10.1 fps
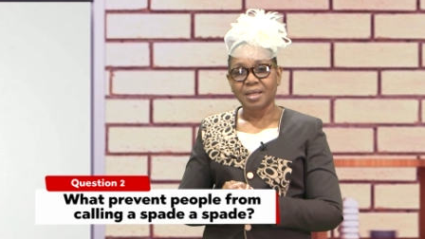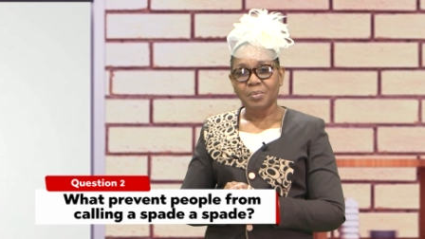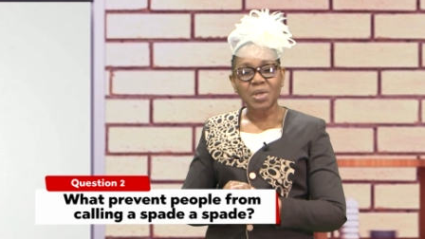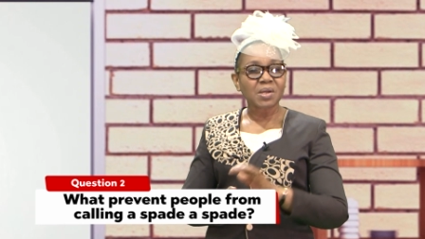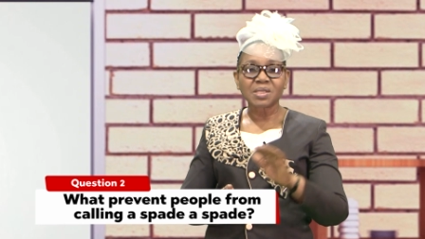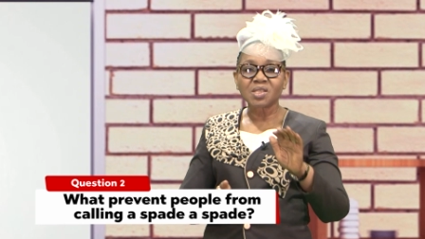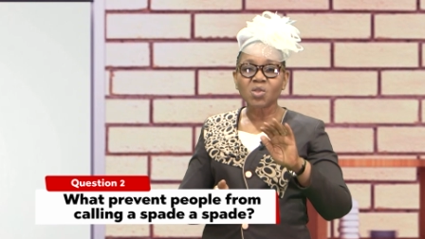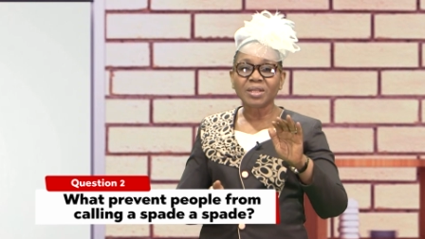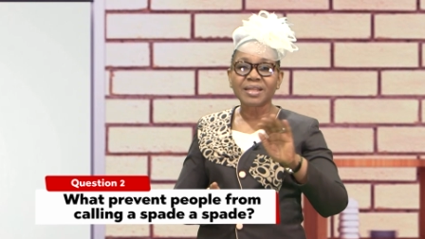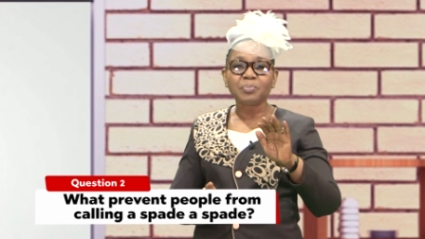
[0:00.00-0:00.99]
Because it's
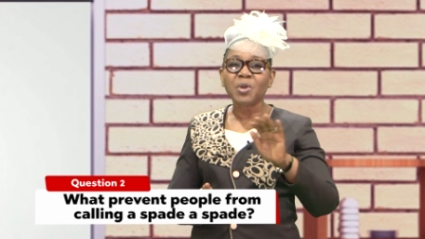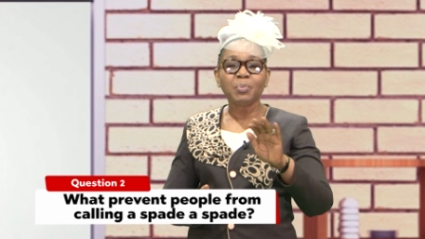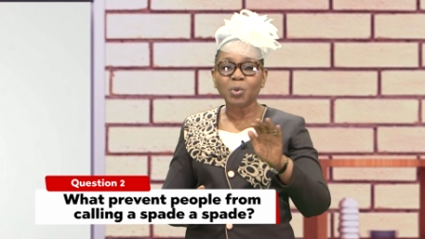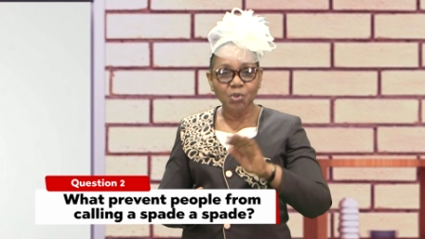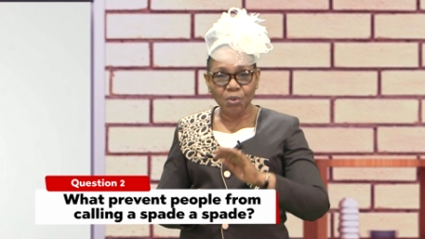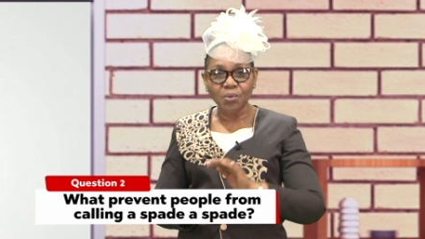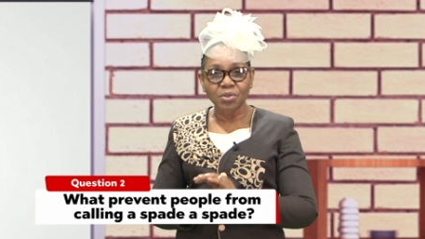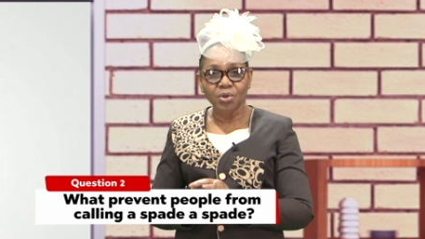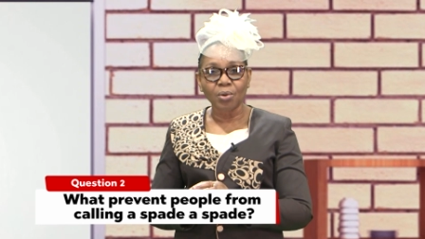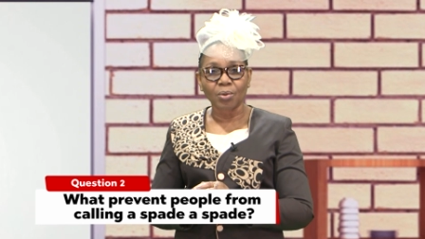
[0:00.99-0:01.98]
not that people don't
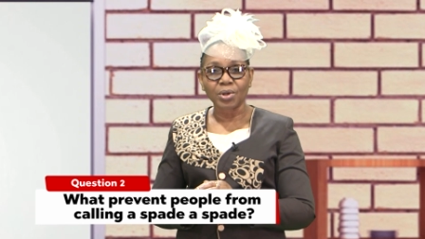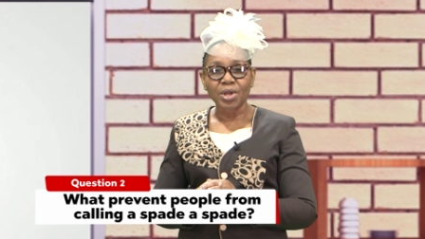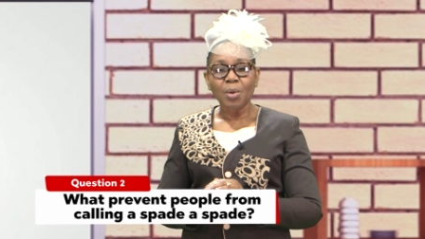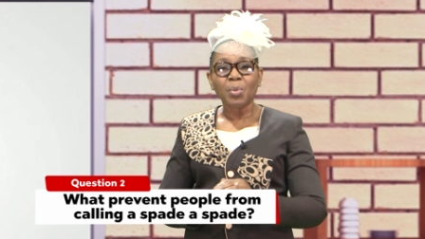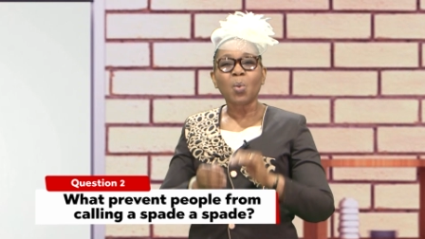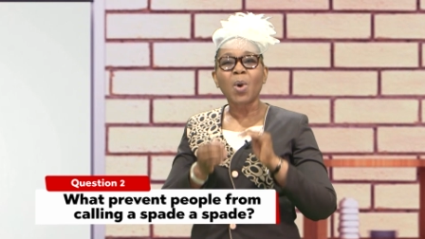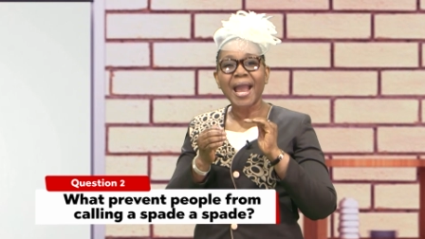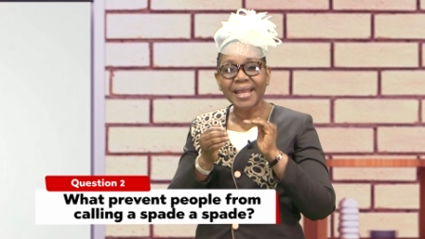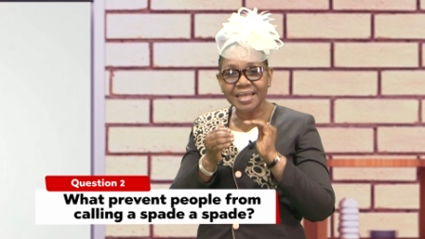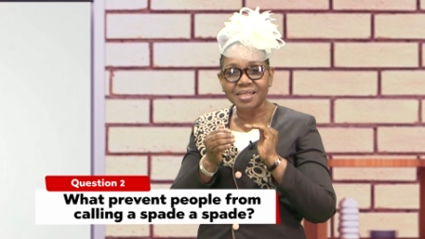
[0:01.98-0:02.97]
know, but why
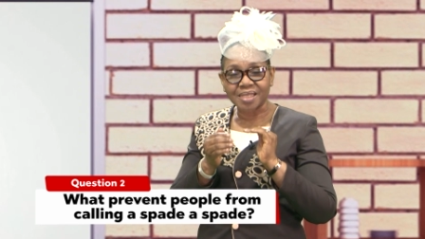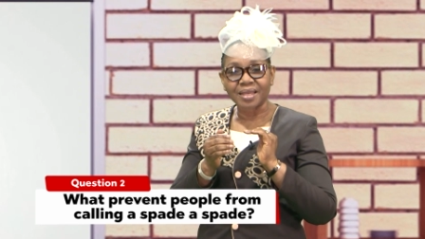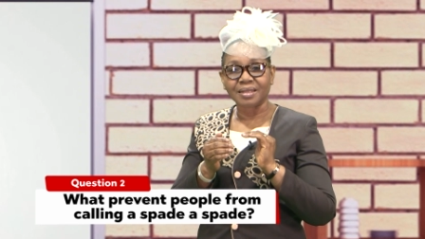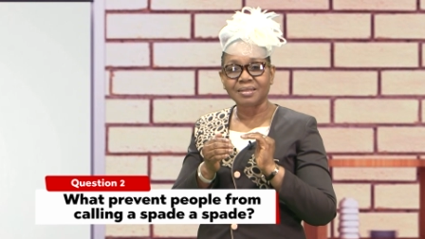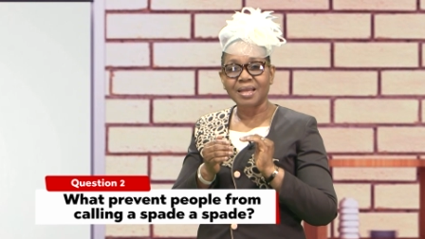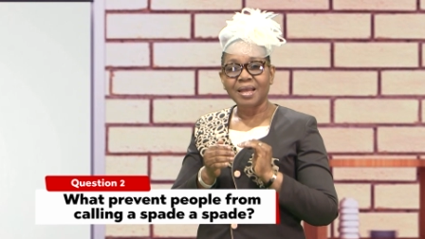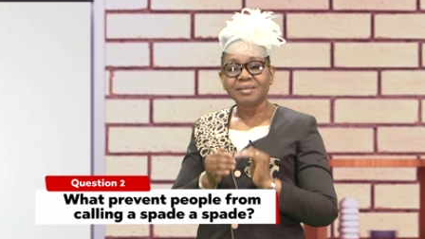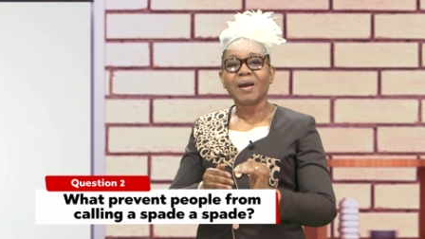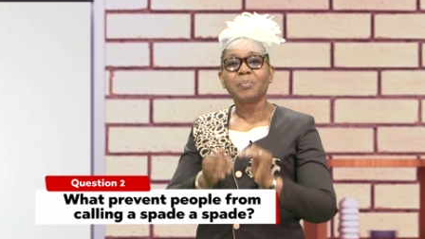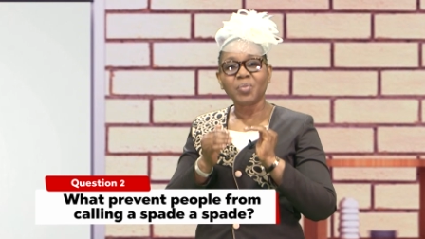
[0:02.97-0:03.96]
is it
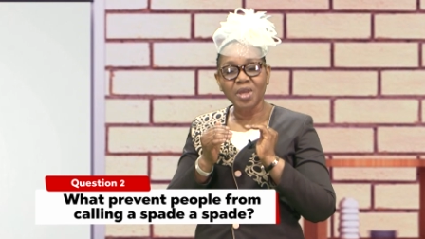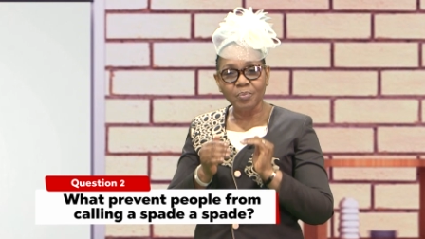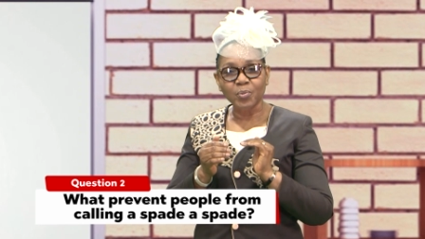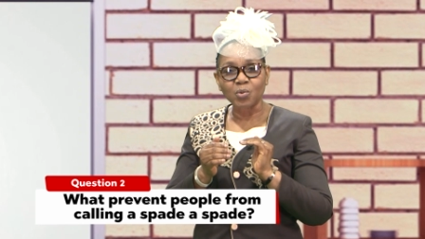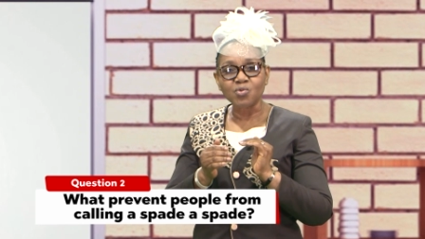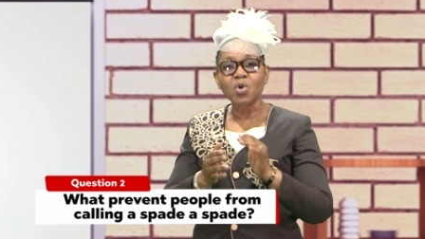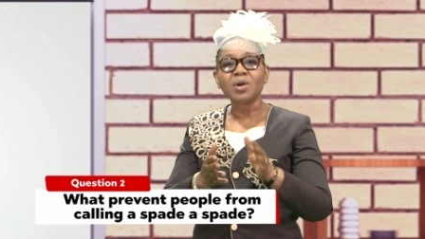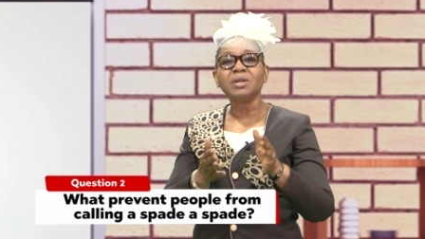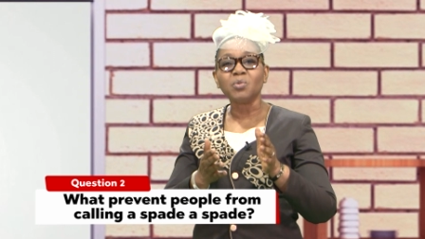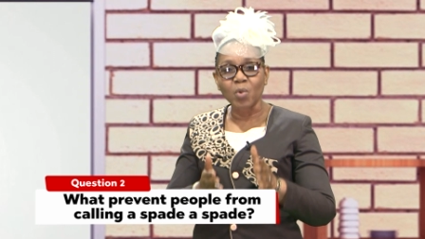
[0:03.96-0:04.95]
that people
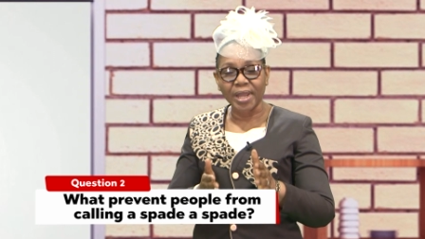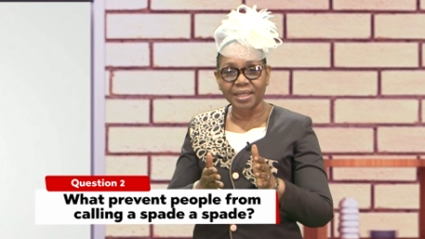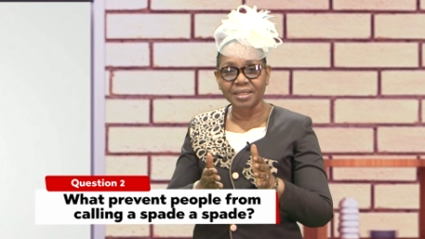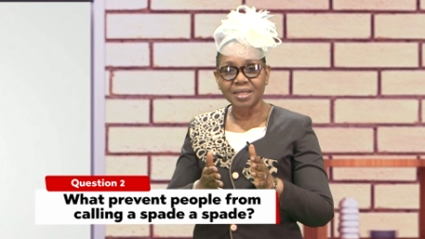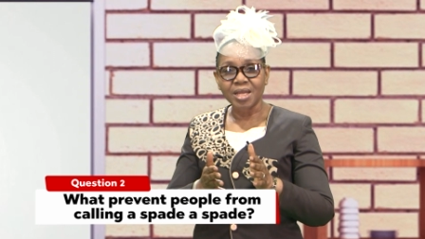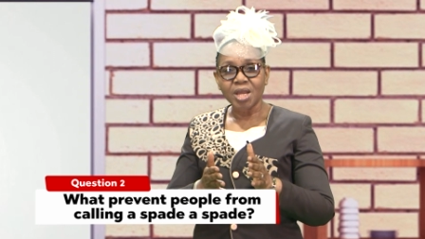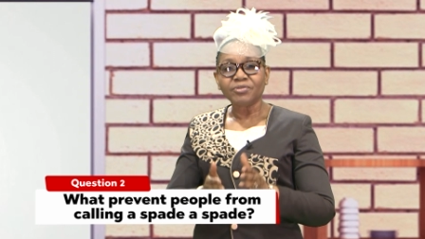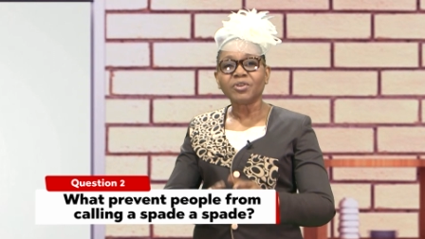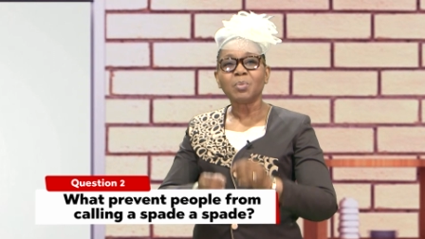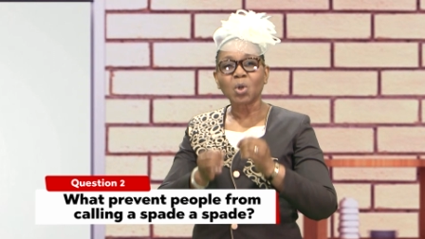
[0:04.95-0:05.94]
run away
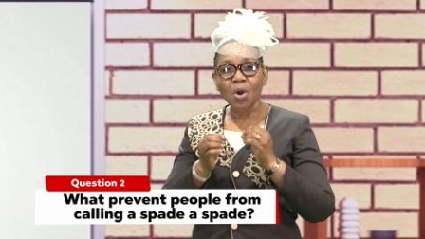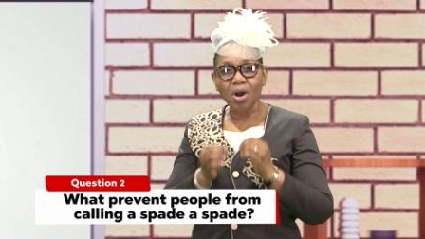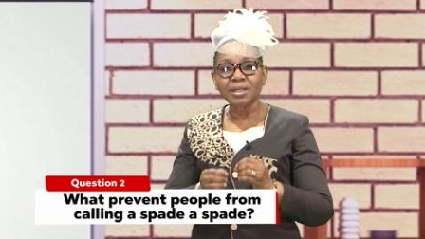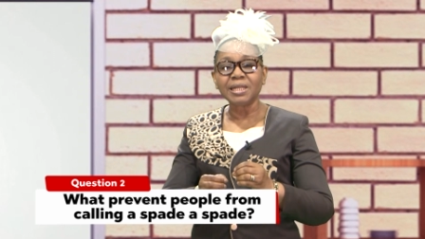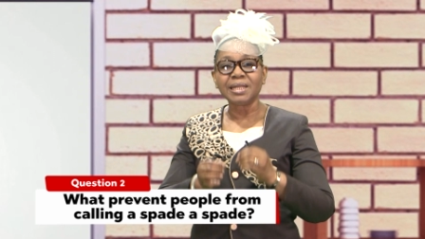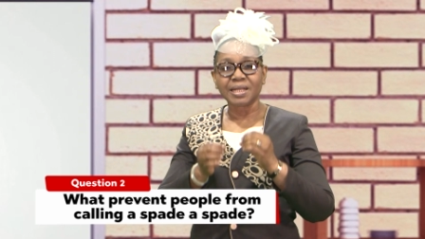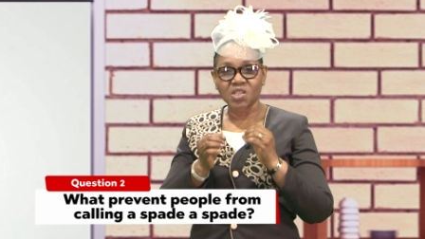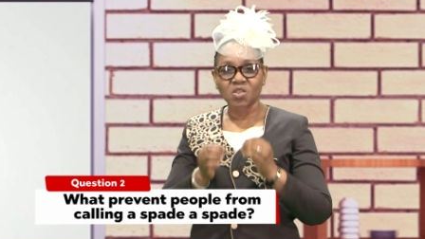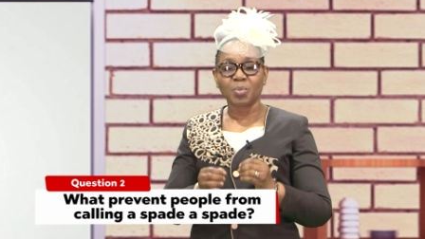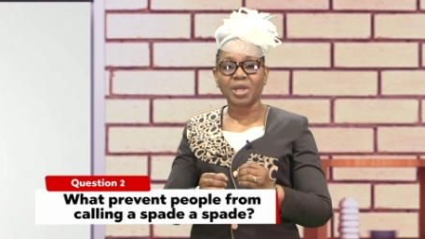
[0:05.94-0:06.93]
from calling a
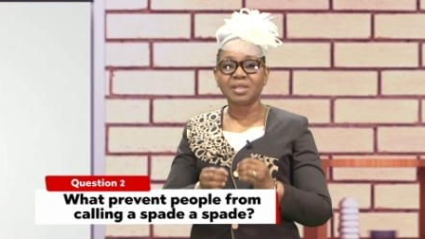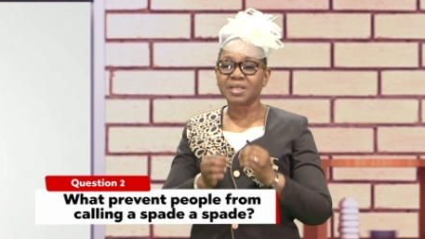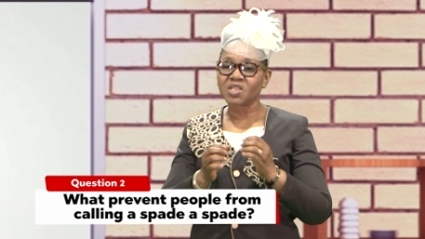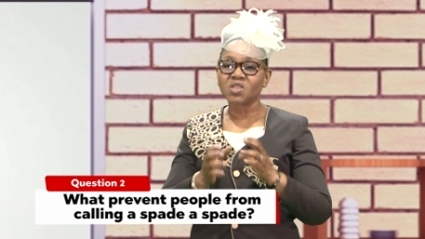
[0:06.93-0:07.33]
spade?